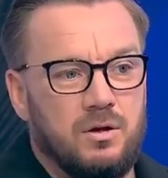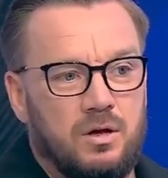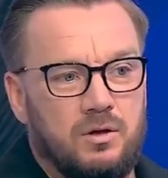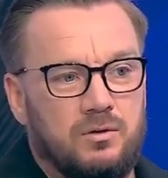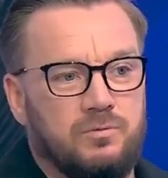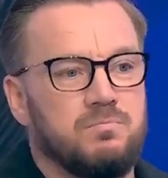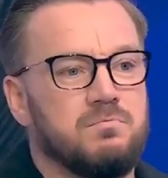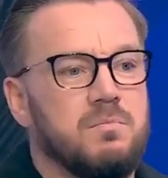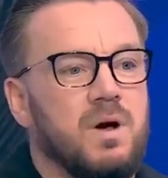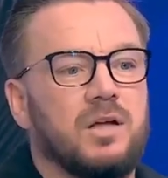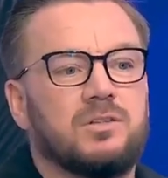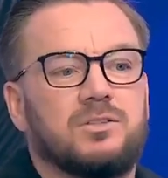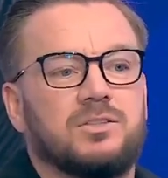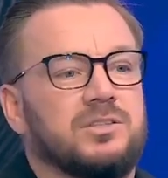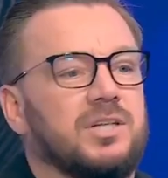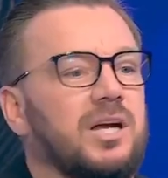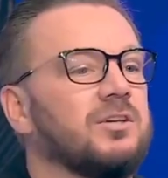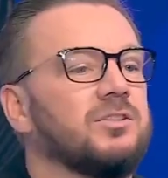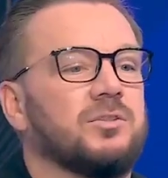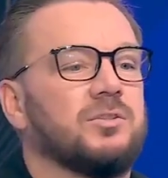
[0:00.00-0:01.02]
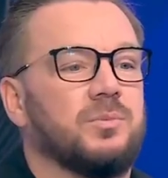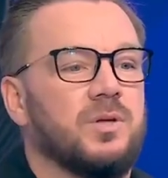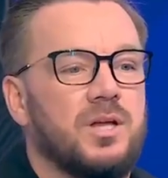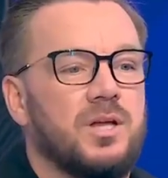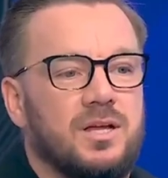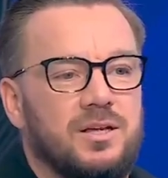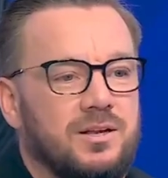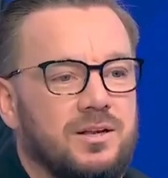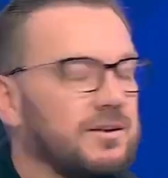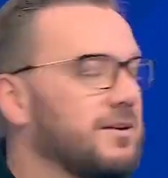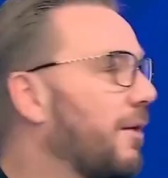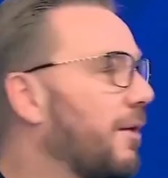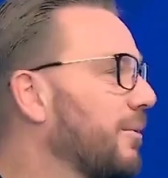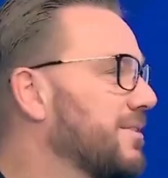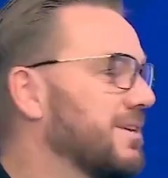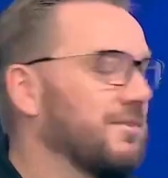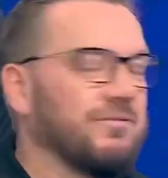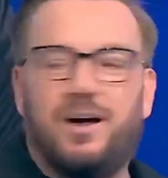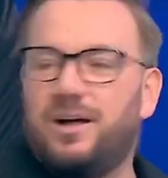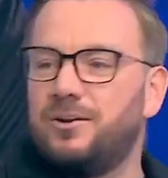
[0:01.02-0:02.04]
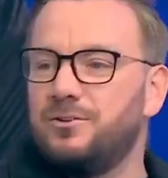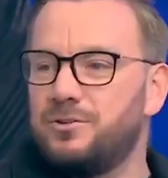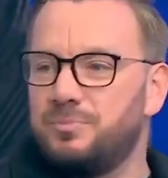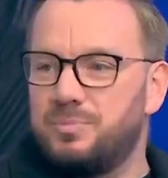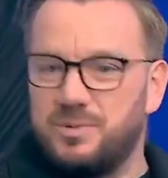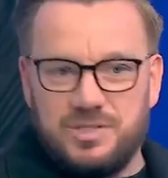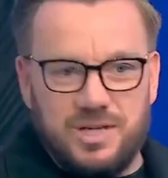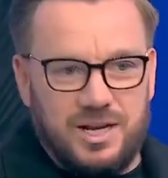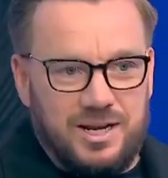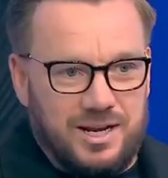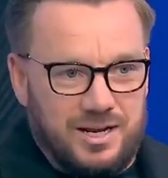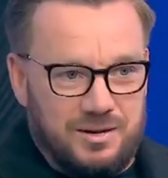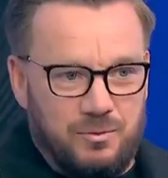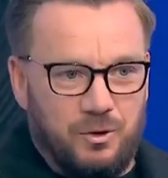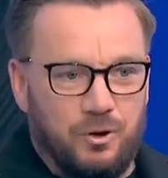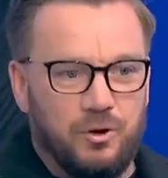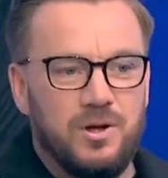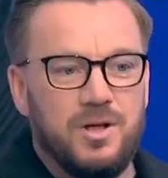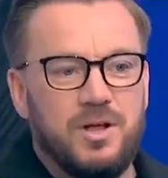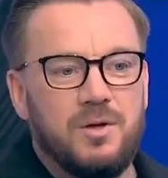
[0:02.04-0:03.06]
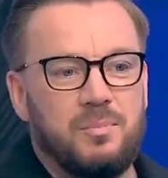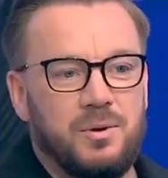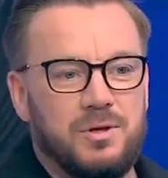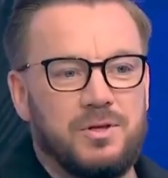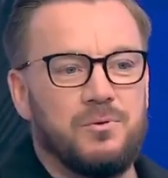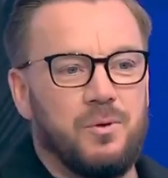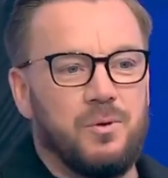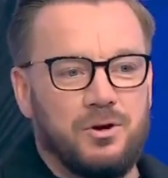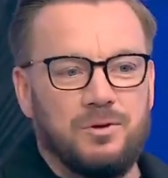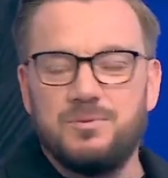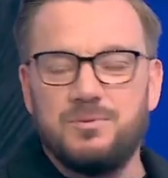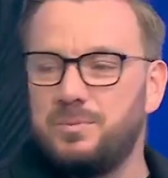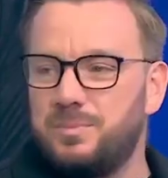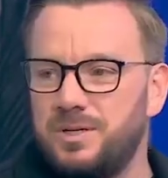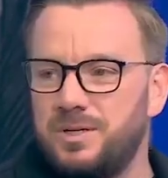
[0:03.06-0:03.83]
as much as 100. No one's ever 100% anymore, but you want them to